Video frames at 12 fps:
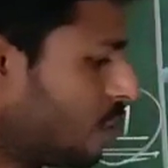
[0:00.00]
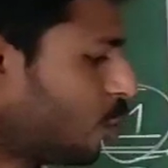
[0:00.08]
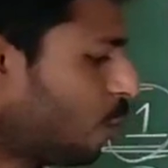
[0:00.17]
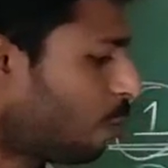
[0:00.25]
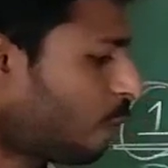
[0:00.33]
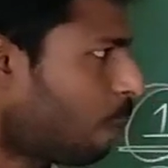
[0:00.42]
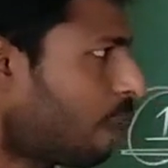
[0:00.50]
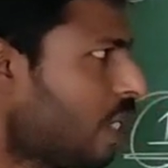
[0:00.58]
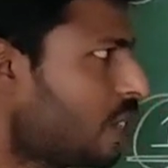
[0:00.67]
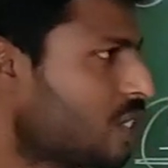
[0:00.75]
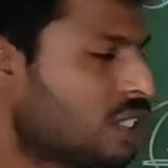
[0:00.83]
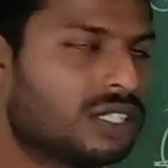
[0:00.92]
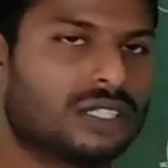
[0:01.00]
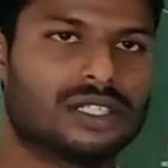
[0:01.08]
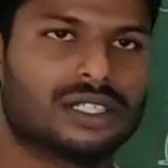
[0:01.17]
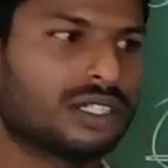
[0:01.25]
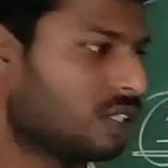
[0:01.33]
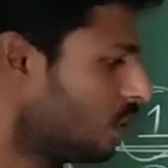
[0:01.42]
So
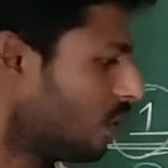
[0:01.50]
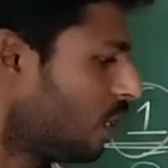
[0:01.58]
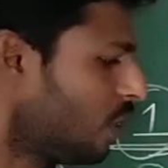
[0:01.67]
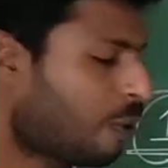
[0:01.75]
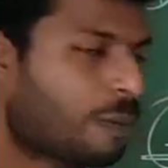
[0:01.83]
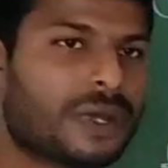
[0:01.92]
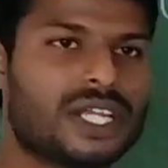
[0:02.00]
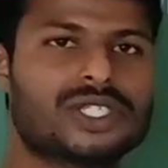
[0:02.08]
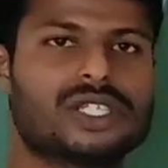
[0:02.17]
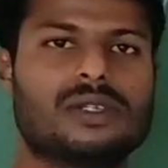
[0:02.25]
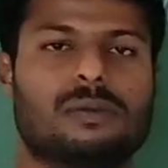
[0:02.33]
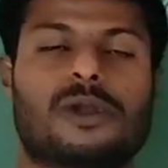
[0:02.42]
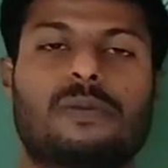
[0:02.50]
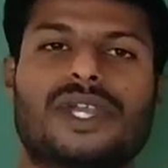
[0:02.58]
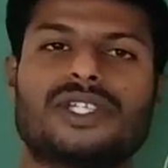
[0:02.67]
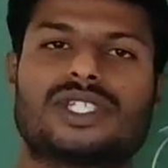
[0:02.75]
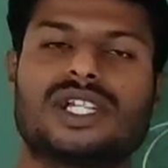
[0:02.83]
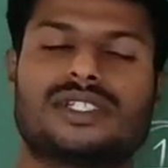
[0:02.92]
profession, in profession,
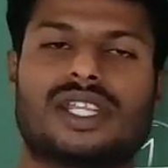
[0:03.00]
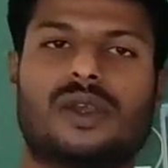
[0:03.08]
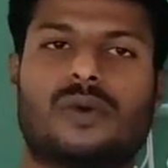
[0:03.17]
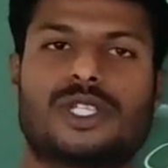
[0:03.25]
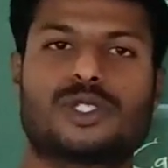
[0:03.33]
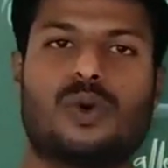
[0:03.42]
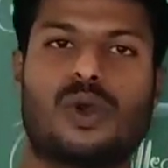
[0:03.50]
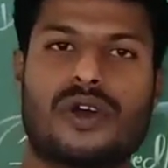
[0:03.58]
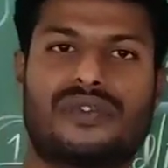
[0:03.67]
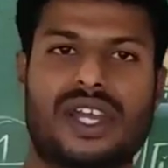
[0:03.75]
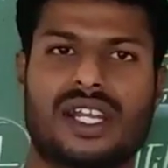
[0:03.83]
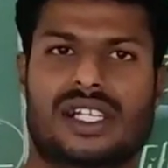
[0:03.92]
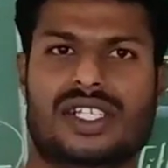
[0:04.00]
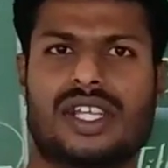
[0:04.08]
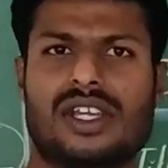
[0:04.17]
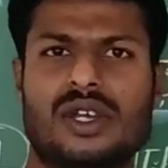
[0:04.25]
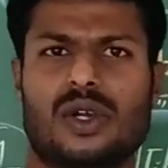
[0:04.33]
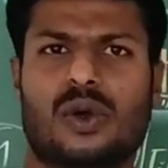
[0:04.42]
professionals requires code of conduct.
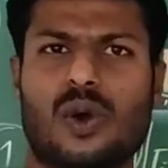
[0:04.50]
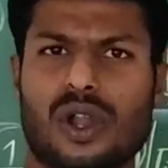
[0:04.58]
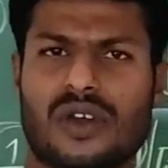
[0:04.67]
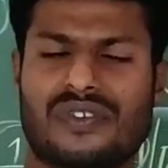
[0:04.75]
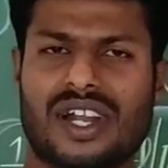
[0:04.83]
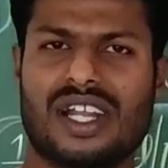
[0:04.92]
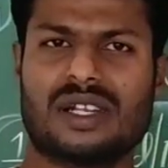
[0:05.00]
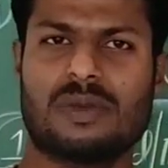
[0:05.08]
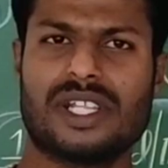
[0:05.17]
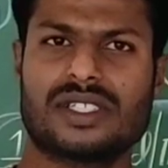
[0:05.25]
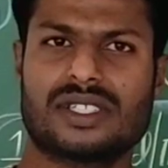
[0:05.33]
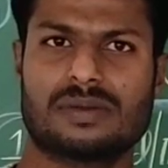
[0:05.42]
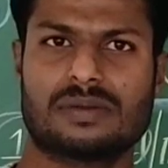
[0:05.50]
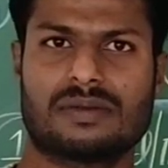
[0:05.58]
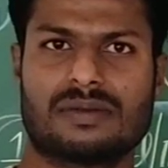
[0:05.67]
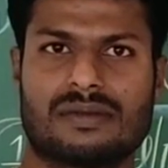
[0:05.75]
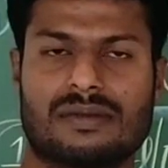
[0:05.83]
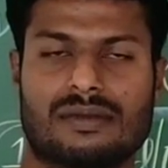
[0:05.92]
Code of conduct means
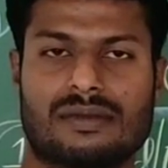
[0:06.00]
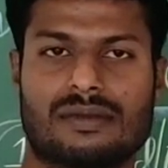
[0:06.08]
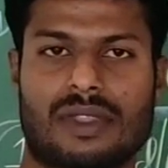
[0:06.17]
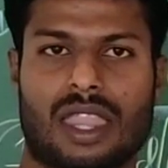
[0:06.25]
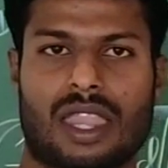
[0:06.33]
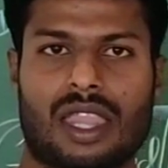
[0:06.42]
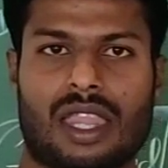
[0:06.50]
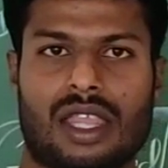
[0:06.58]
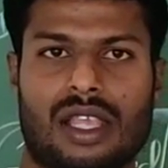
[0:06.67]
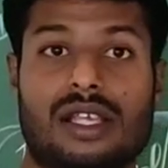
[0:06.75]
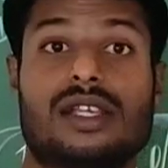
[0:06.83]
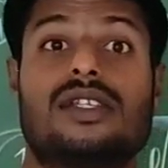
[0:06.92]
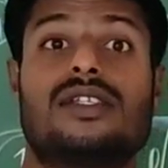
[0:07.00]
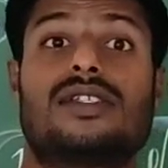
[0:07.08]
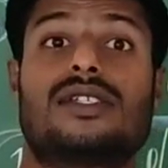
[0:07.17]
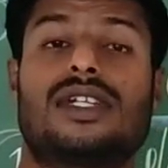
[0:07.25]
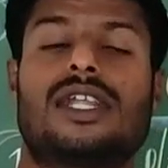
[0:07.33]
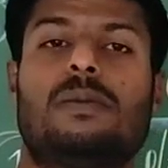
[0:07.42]

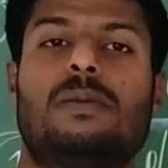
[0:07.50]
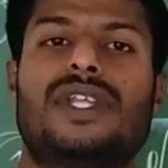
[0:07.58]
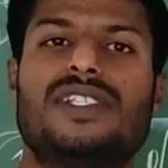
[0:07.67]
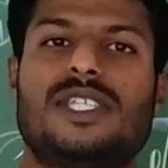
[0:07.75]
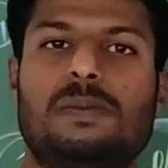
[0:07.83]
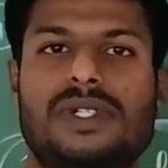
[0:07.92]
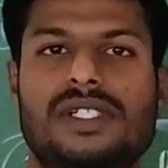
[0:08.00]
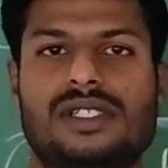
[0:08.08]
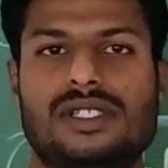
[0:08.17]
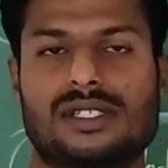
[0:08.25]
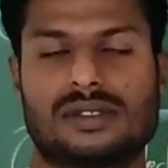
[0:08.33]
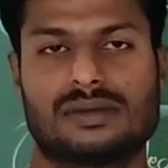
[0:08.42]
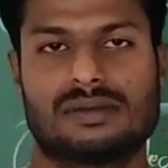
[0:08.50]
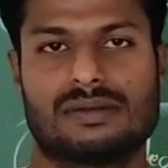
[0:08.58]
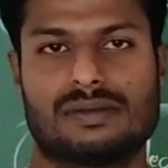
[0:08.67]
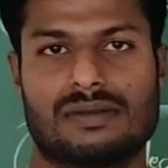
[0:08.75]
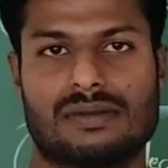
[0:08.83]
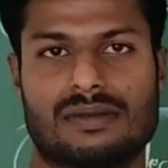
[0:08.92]
certain principles,
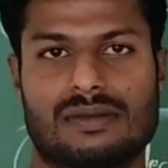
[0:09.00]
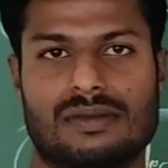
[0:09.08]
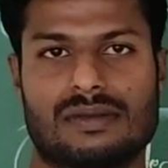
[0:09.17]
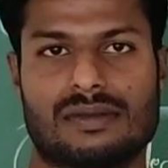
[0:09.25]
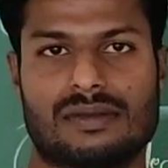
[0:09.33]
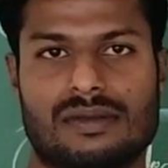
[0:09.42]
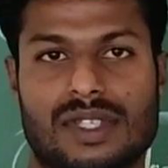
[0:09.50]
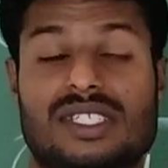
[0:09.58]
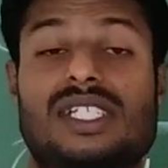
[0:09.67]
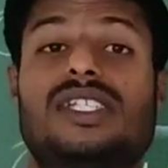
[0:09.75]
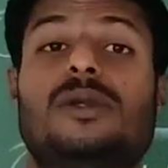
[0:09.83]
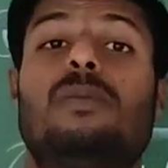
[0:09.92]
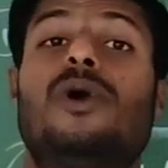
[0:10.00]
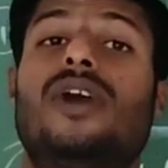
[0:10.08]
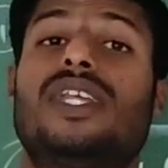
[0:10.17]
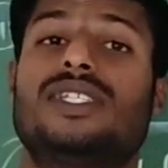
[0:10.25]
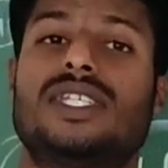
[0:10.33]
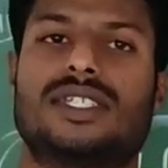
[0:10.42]
certain
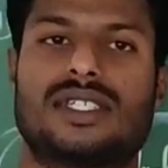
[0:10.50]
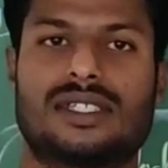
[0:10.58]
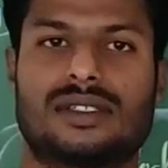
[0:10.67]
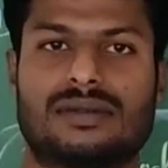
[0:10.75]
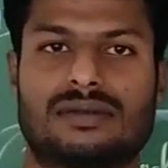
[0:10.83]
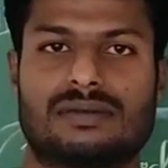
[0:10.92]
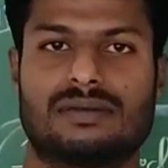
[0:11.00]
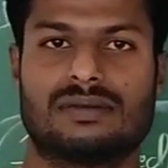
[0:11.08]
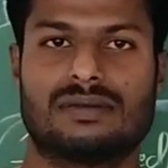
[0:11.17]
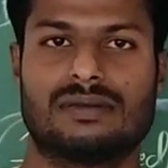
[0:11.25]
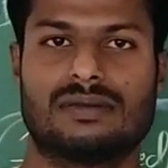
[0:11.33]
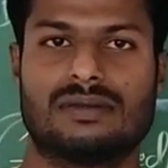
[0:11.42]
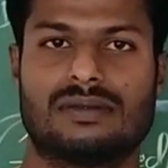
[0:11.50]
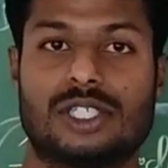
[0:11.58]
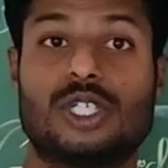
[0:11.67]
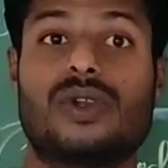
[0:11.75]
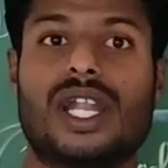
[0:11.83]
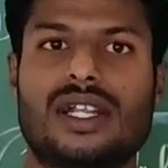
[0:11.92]
policies.
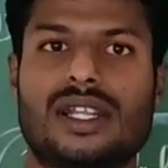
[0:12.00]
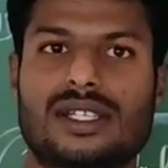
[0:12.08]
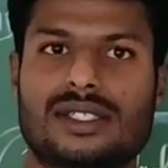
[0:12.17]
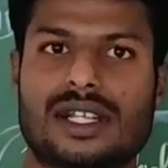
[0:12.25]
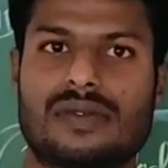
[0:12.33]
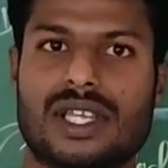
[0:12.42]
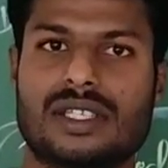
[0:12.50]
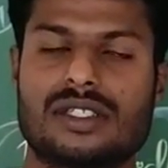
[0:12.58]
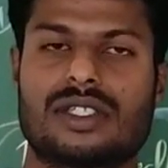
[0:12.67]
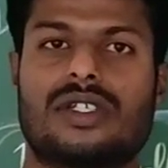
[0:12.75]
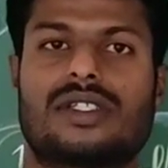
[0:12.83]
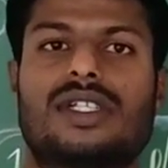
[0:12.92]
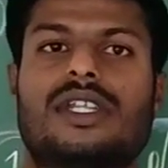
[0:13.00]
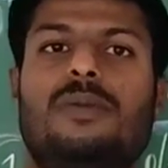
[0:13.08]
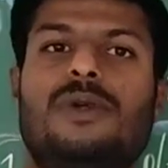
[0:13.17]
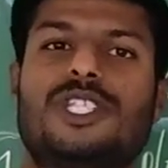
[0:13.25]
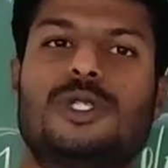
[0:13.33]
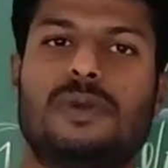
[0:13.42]
To render the service, certain
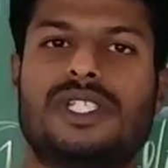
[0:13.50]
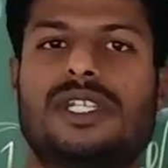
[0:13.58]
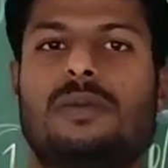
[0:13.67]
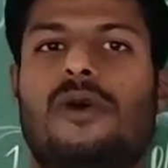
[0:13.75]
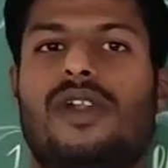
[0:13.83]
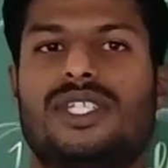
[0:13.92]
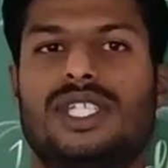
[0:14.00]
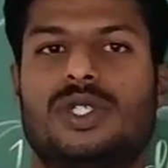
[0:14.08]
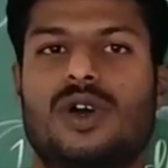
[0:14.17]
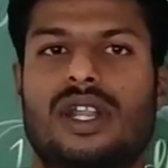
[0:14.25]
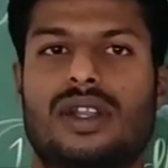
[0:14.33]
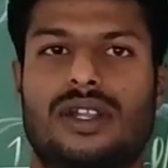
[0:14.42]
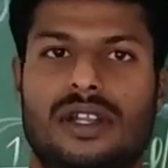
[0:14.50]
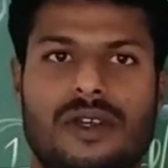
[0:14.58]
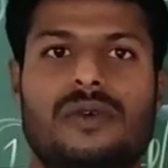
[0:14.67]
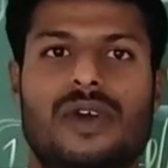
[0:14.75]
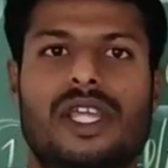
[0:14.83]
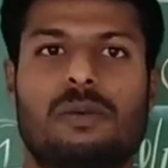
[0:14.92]
principles and policies
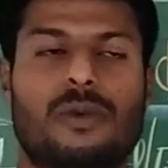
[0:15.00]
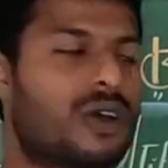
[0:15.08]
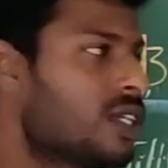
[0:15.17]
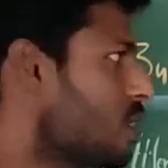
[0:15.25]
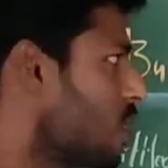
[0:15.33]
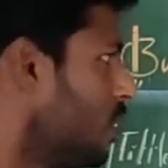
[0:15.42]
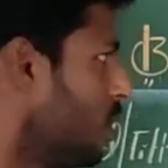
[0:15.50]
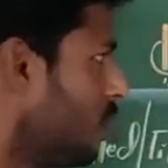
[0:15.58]
are very important.